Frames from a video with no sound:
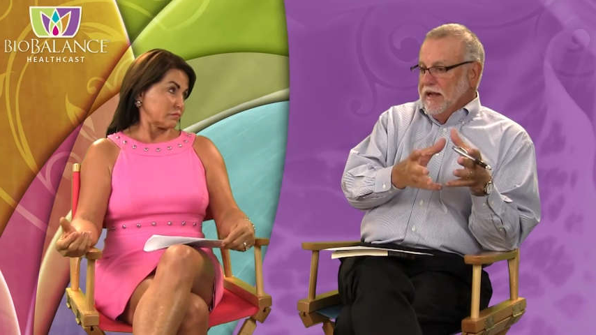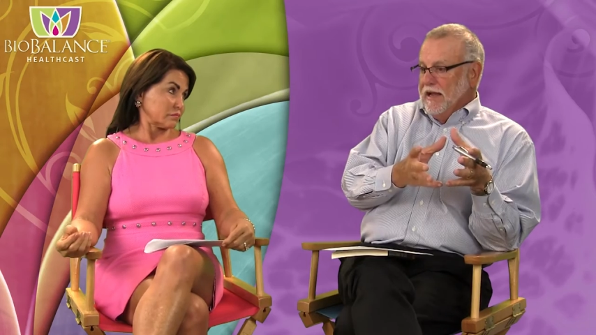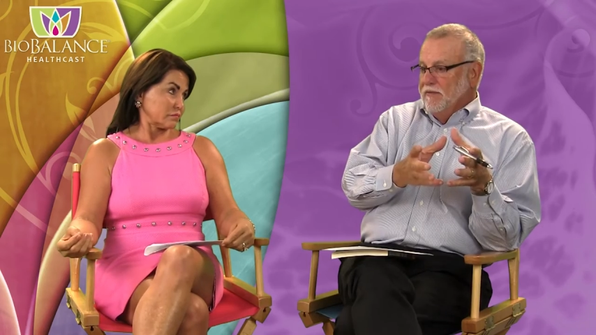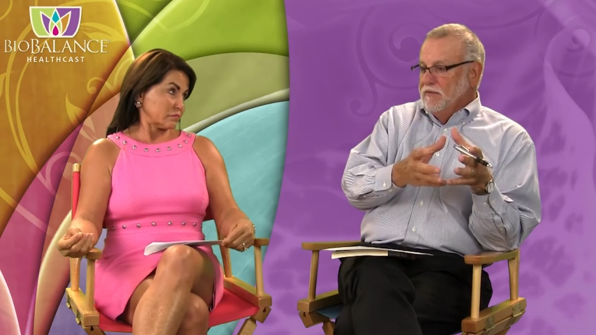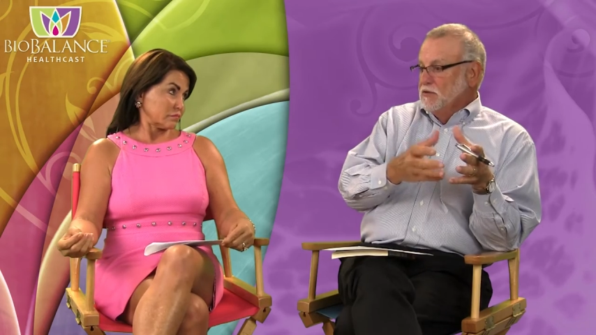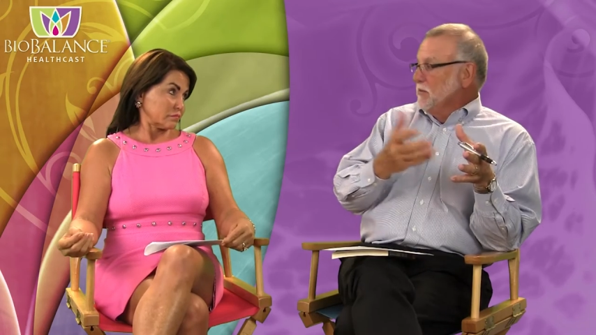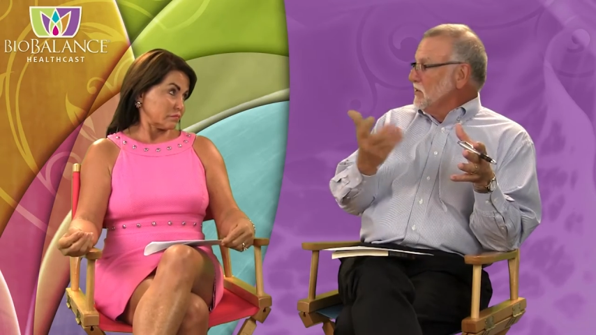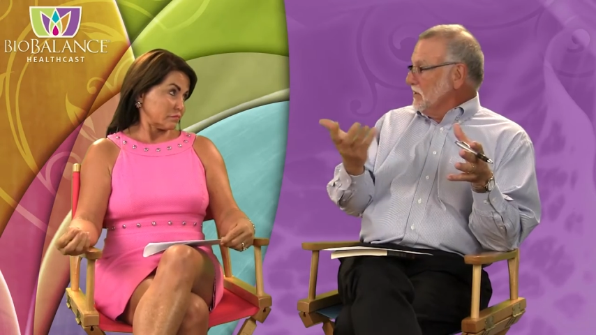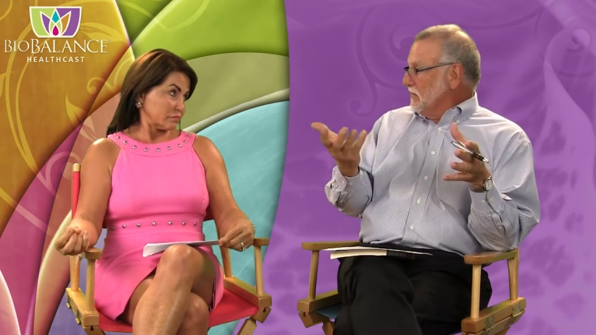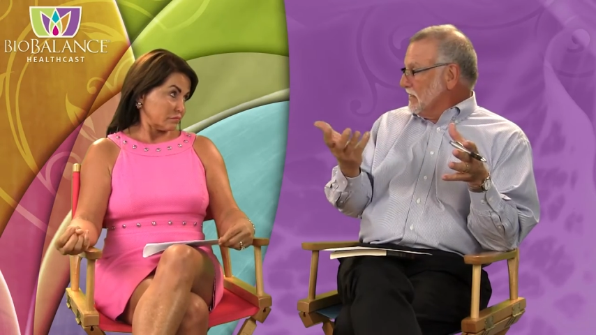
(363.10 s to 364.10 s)
Speaker 1: to have, and
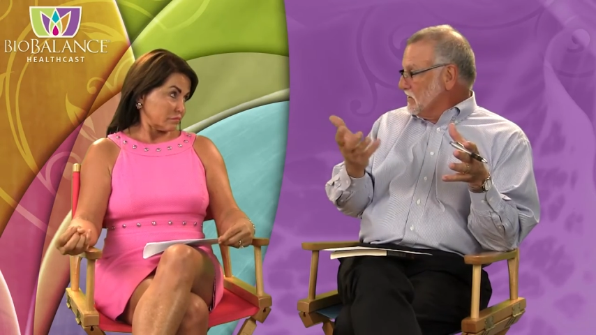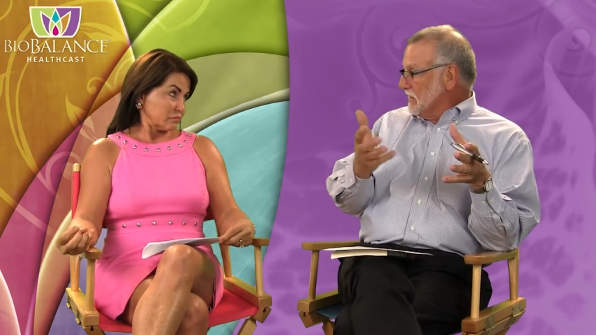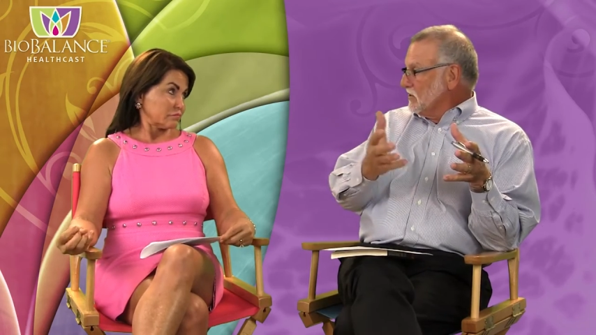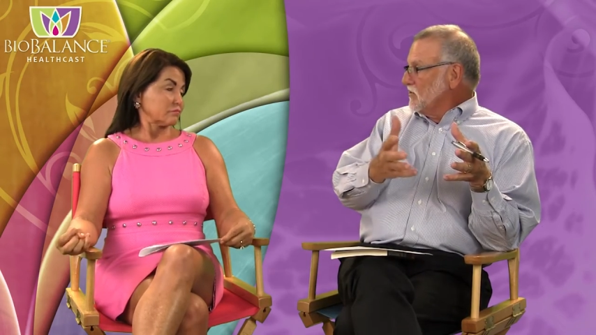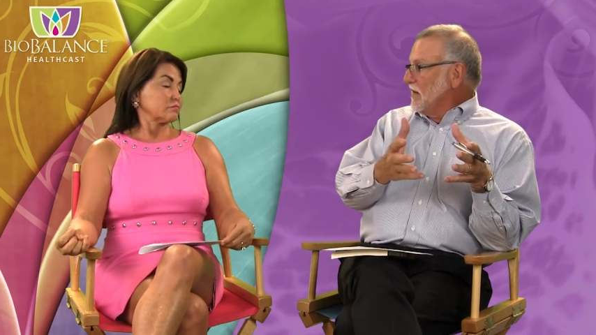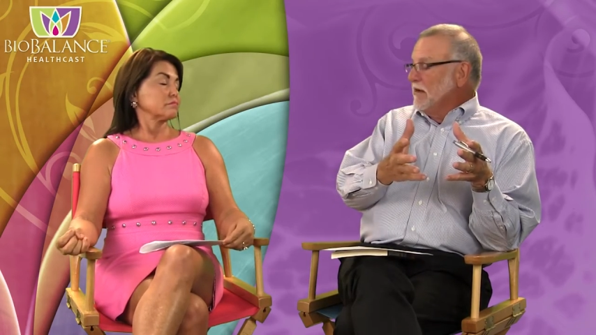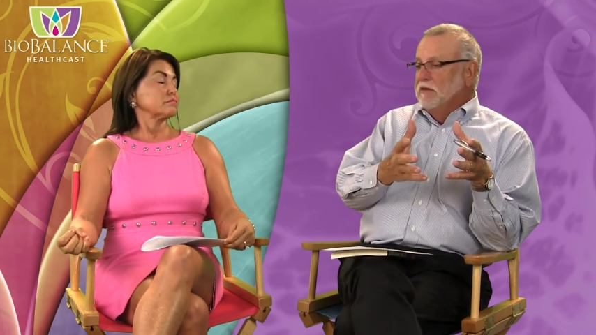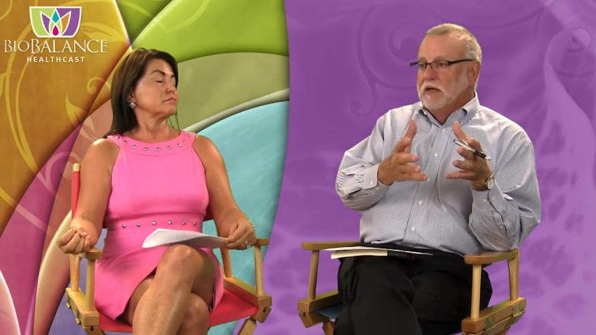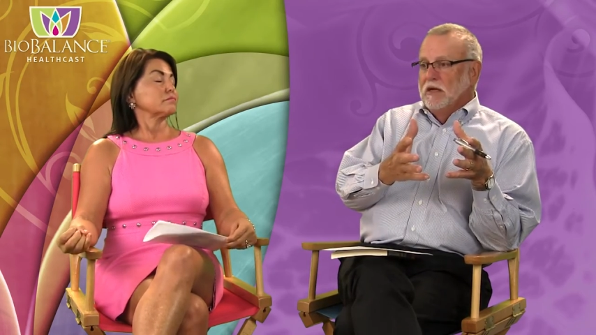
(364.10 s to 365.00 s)
especially about sex drive,